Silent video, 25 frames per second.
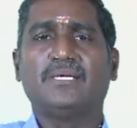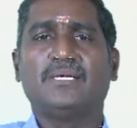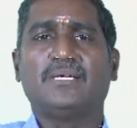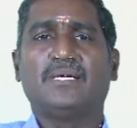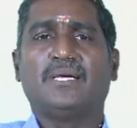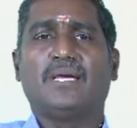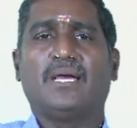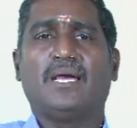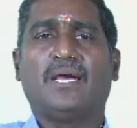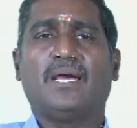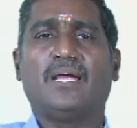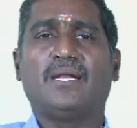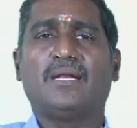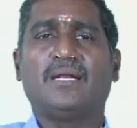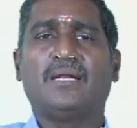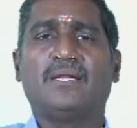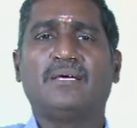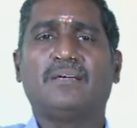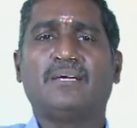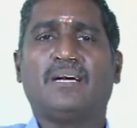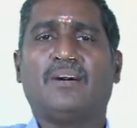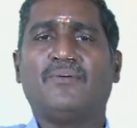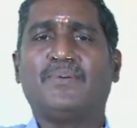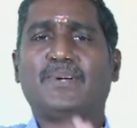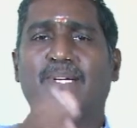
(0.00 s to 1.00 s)
and
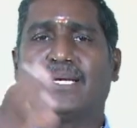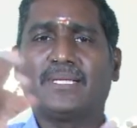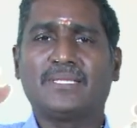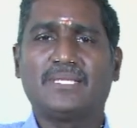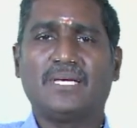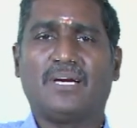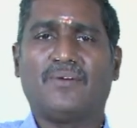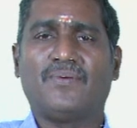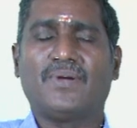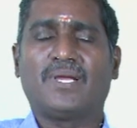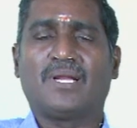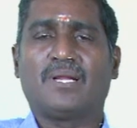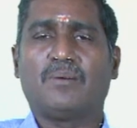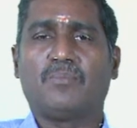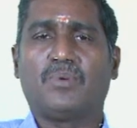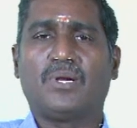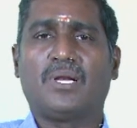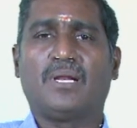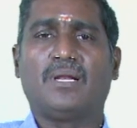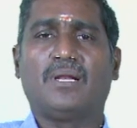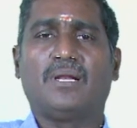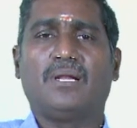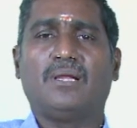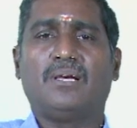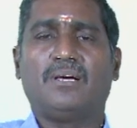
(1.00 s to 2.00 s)
among the available
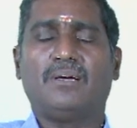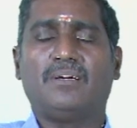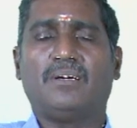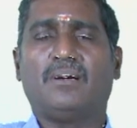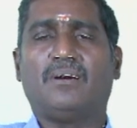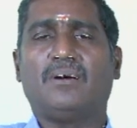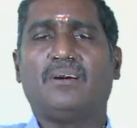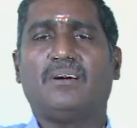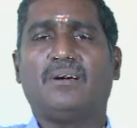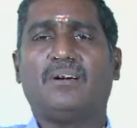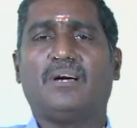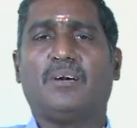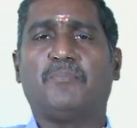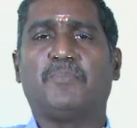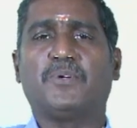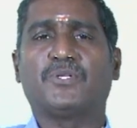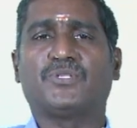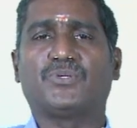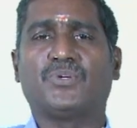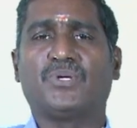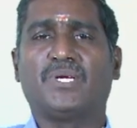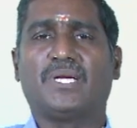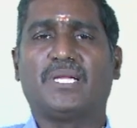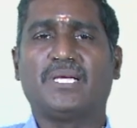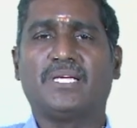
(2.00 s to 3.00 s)

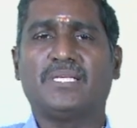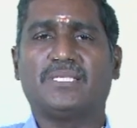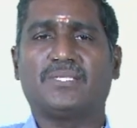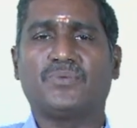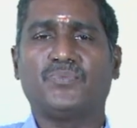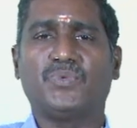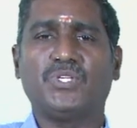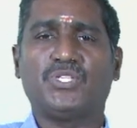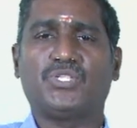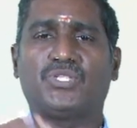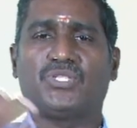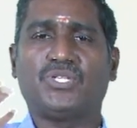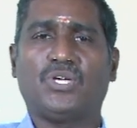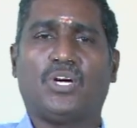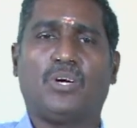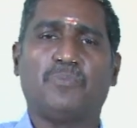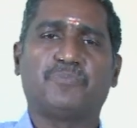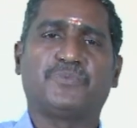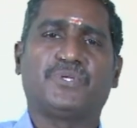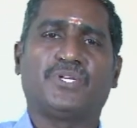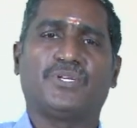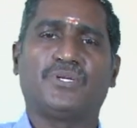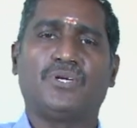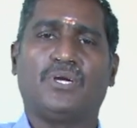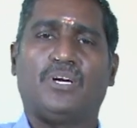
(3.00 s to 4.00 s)
opportunities, which
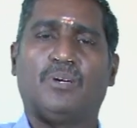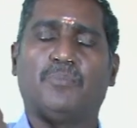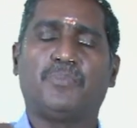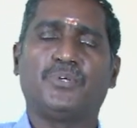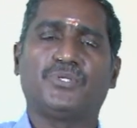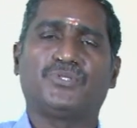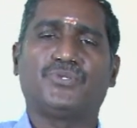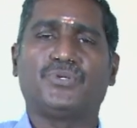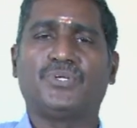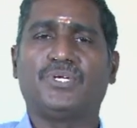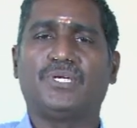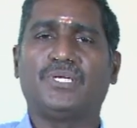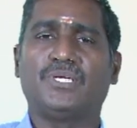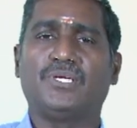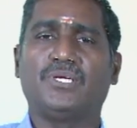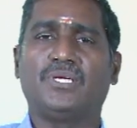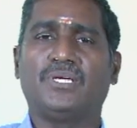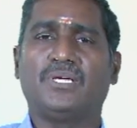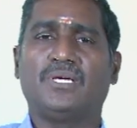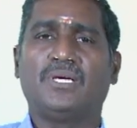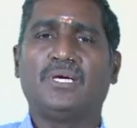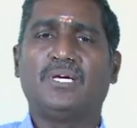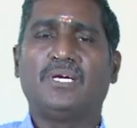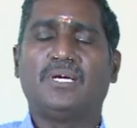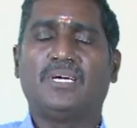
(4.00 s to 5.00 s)
opportunity
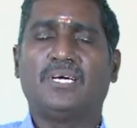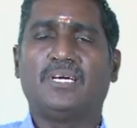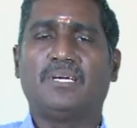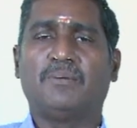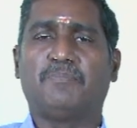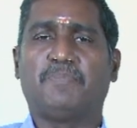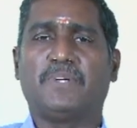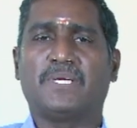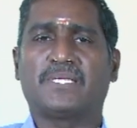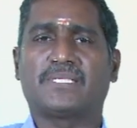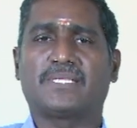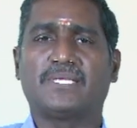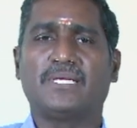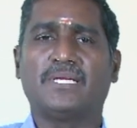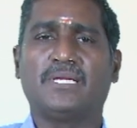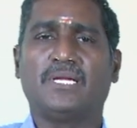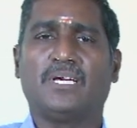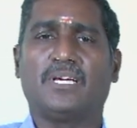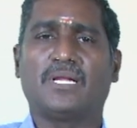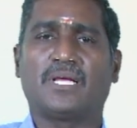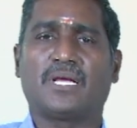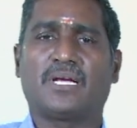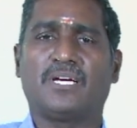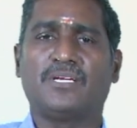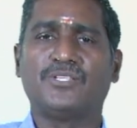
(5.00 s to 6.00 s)
a person or
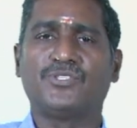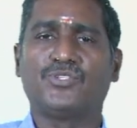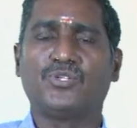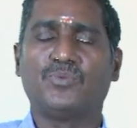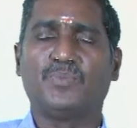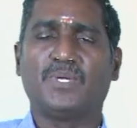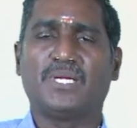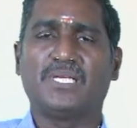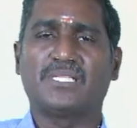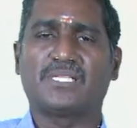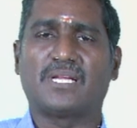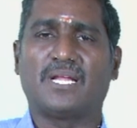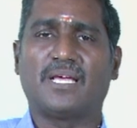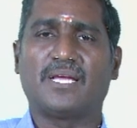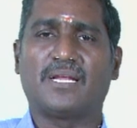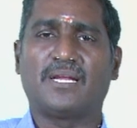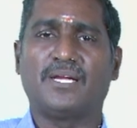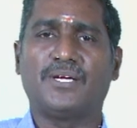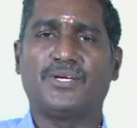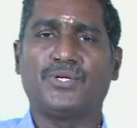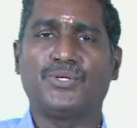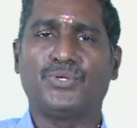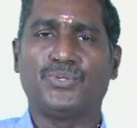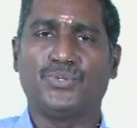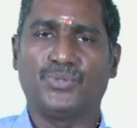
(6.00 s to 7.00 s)
a consumer is likely to
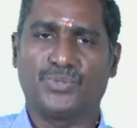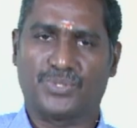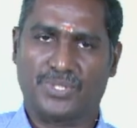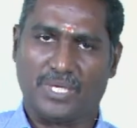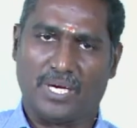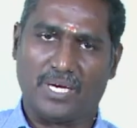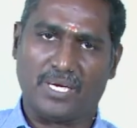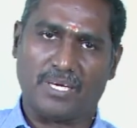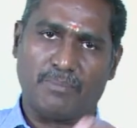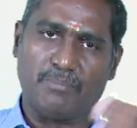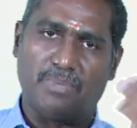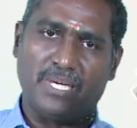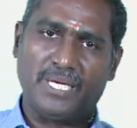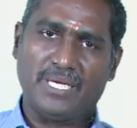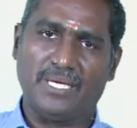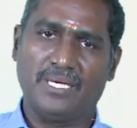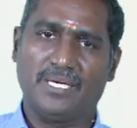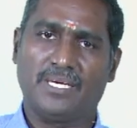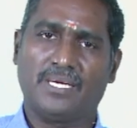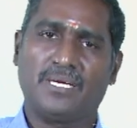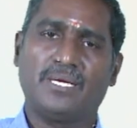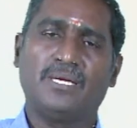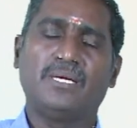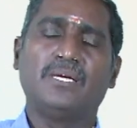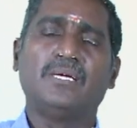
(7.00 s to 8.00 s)
use, or a buyer
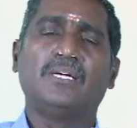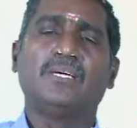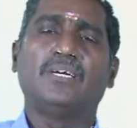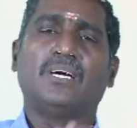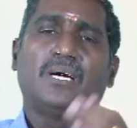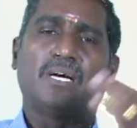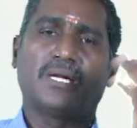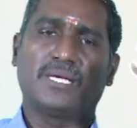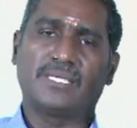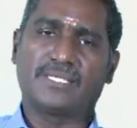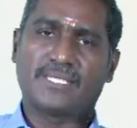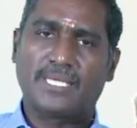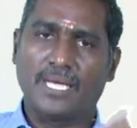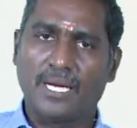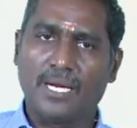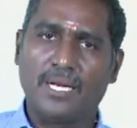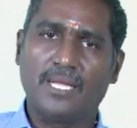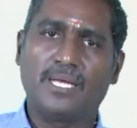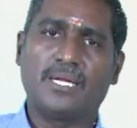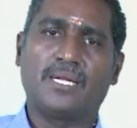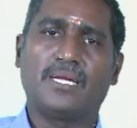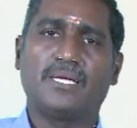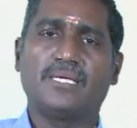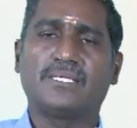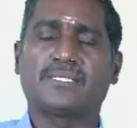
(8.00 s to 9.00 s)
or a seller
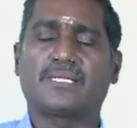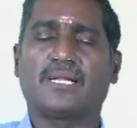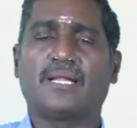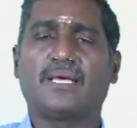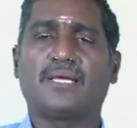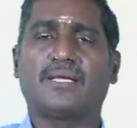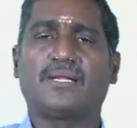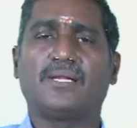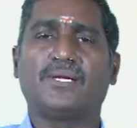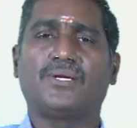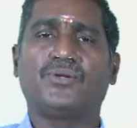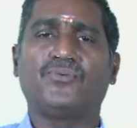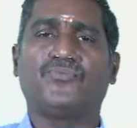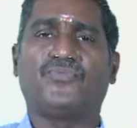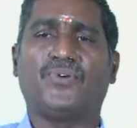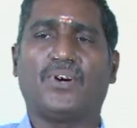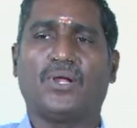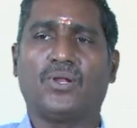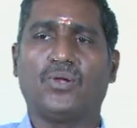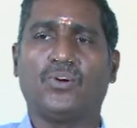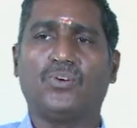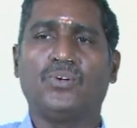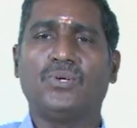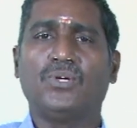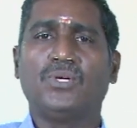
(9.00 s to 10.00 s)
is likely to
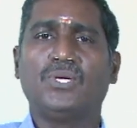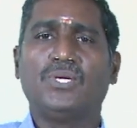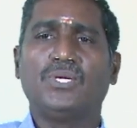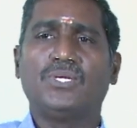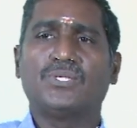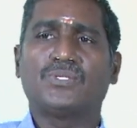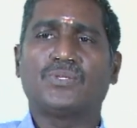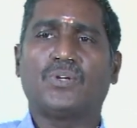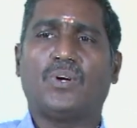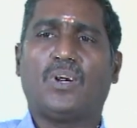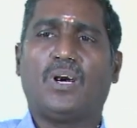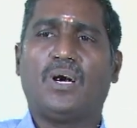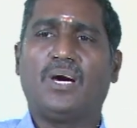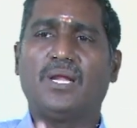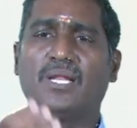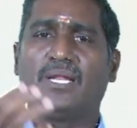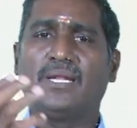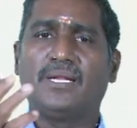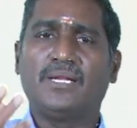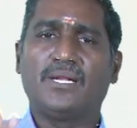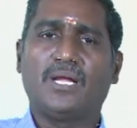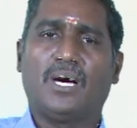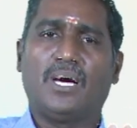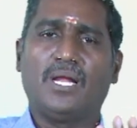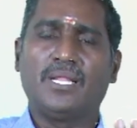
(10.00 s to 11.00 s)
follow. So in
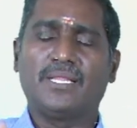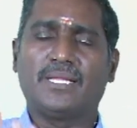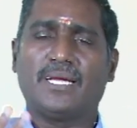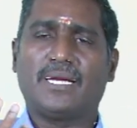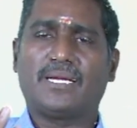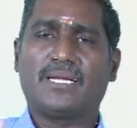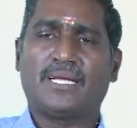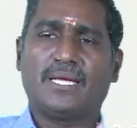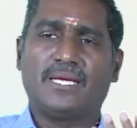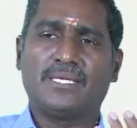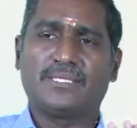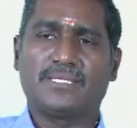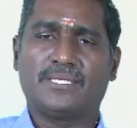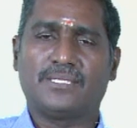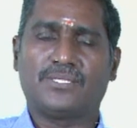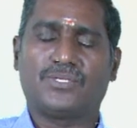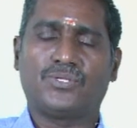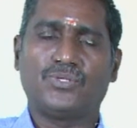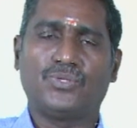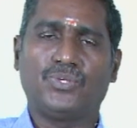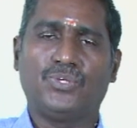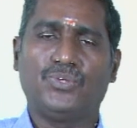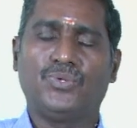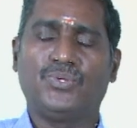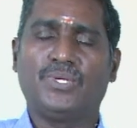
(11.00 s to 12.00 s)
all that cases
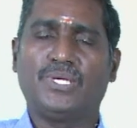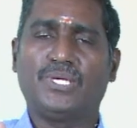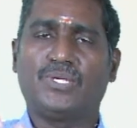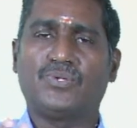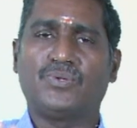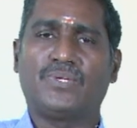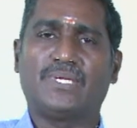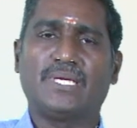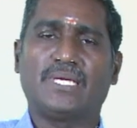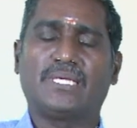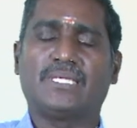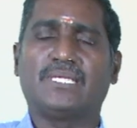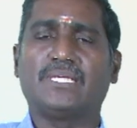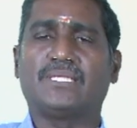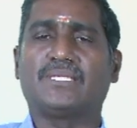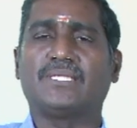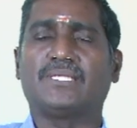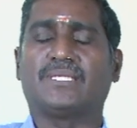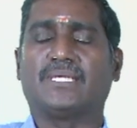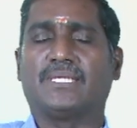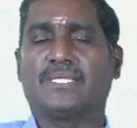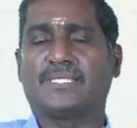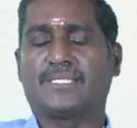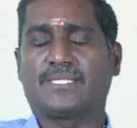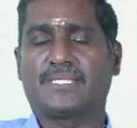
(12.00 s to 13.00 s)
you need to take
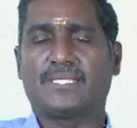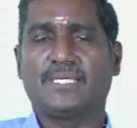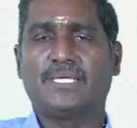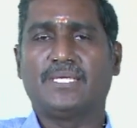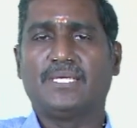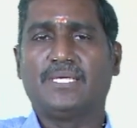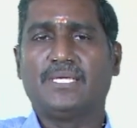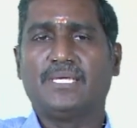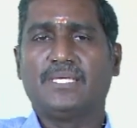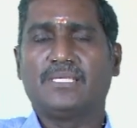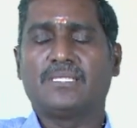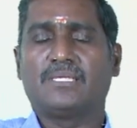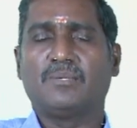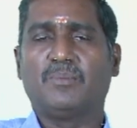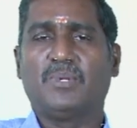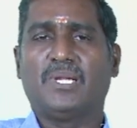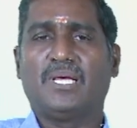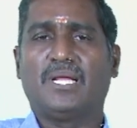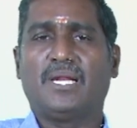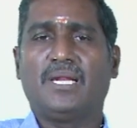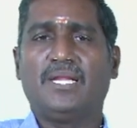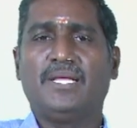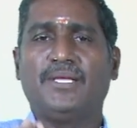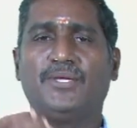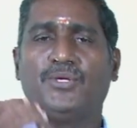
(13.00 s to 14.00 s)
decisions.
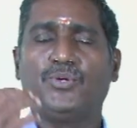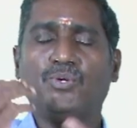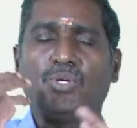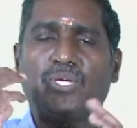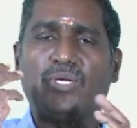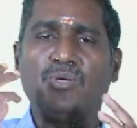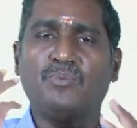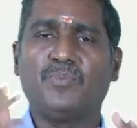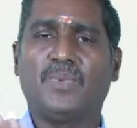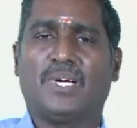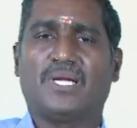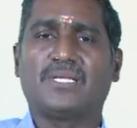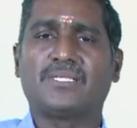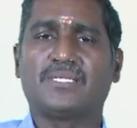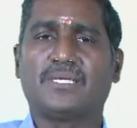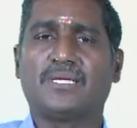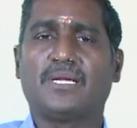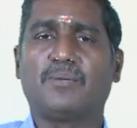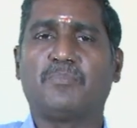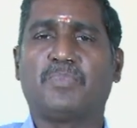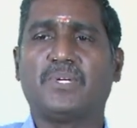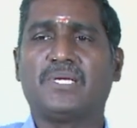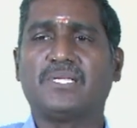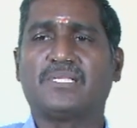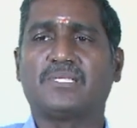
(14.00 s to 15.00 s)
Similarly, UQ marginal
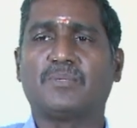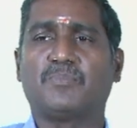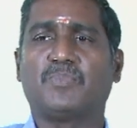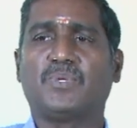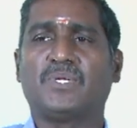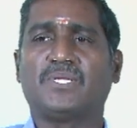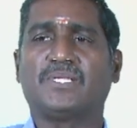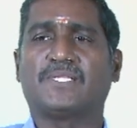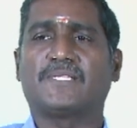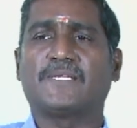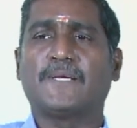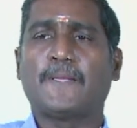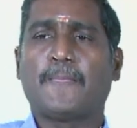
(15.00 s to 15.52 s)
principles